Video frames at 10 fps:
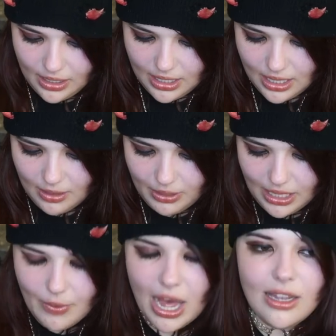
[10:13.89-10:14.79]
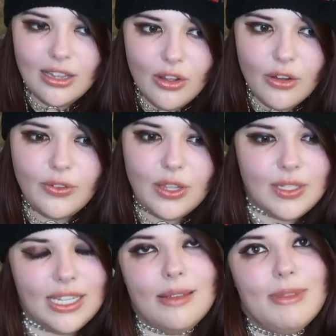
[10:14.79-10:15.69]
There we go. I love
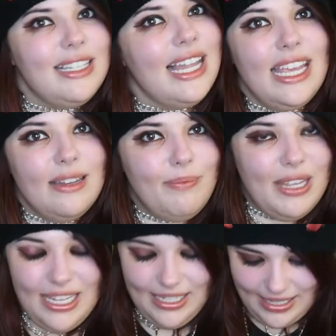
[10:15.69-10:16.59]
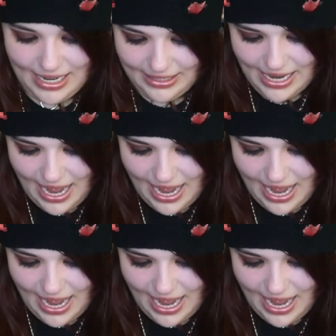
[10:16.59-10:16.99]
using them as layered pieces.